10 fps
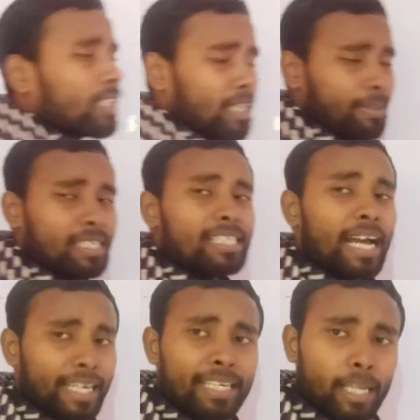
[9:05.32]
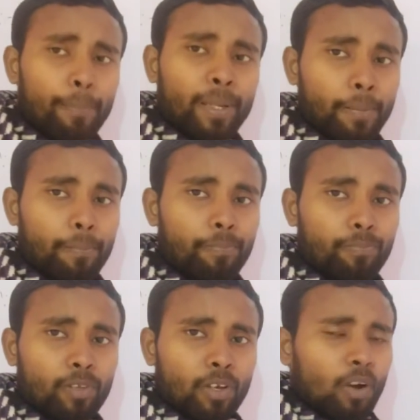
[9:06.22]
that A, B, C, D are in AP,
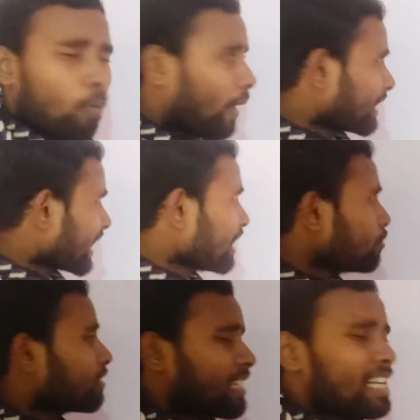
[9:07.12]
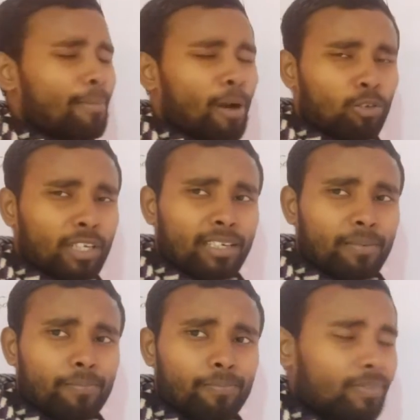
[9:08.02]
what can you tell about it?
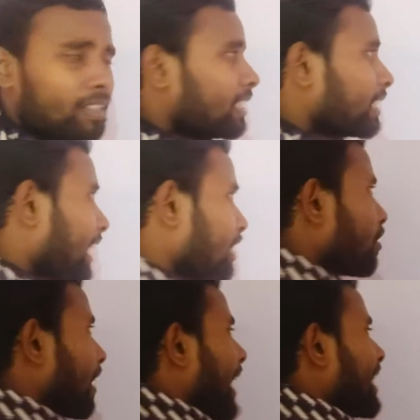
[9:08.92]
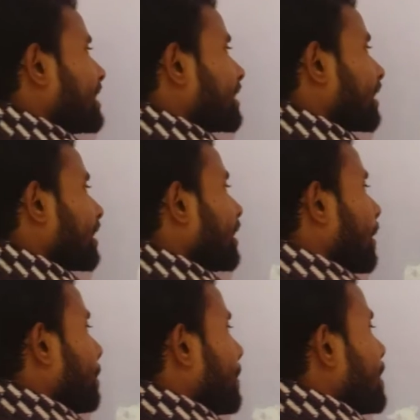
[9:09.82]
Can you write
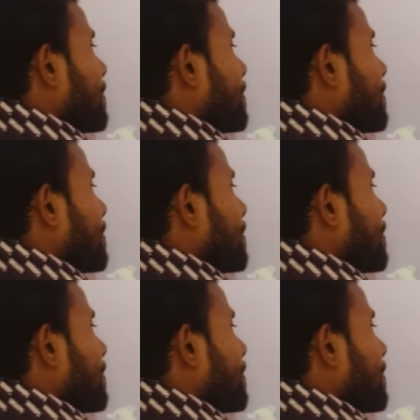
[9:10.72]
B